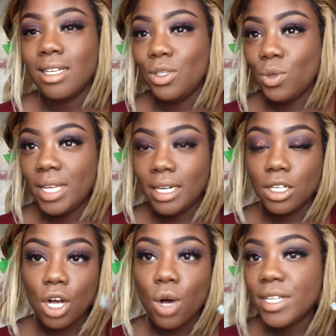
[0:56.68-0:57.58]
You can
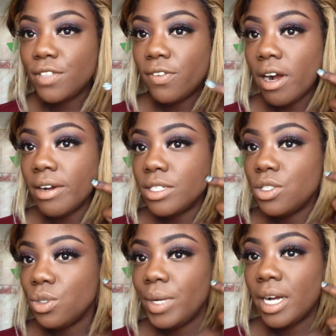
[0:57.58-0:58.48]
go as far as
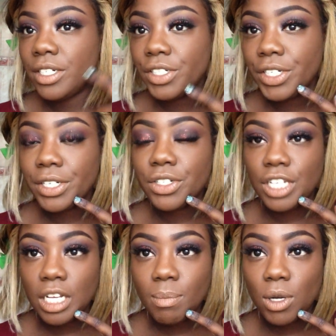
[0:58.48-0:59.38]
doing under your
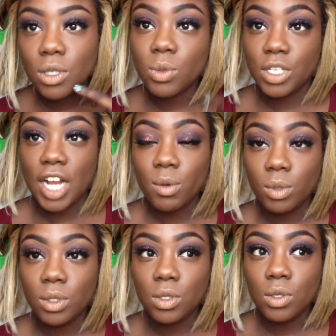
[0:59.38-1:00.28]
cheekbones, which I
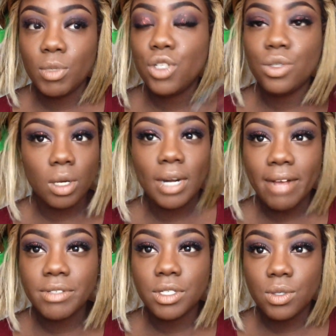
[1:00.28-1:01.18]
will do, but you don't
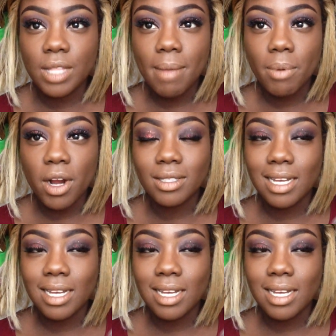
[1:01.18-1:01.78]
have to do that part.